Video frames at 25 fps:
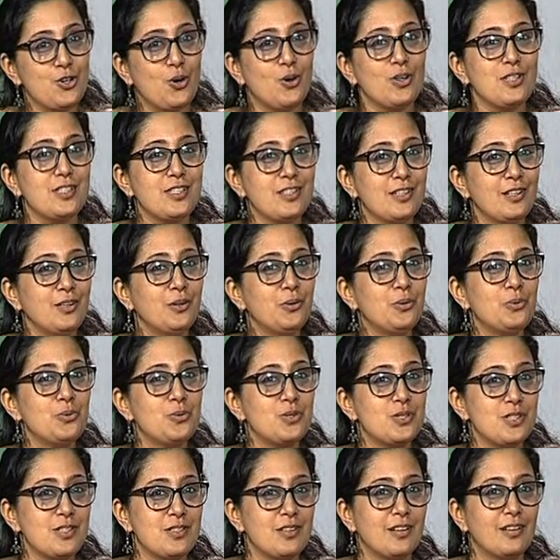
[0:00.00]
Chaucer,
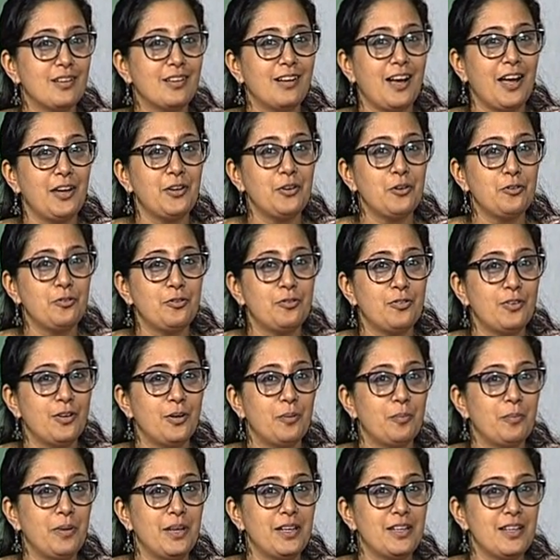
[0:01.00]
who's kind
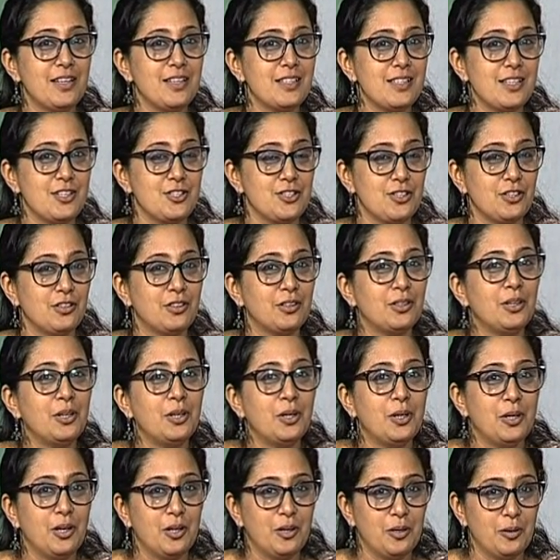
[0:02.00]
of painting such a
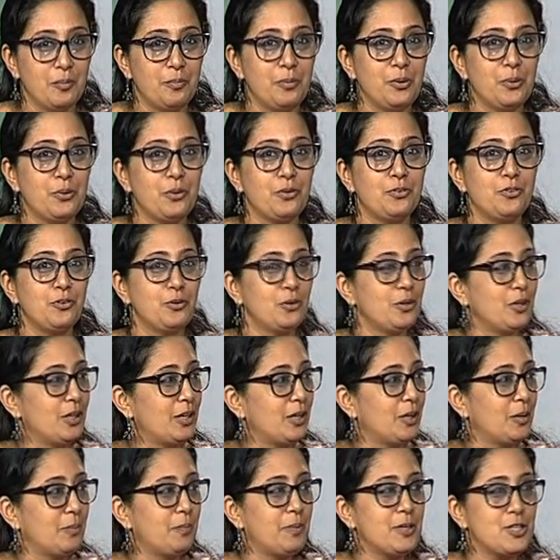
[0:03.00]

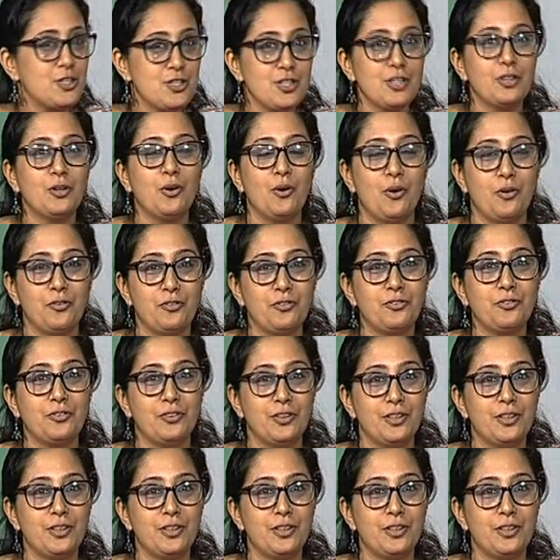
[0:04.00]
beautiful picture of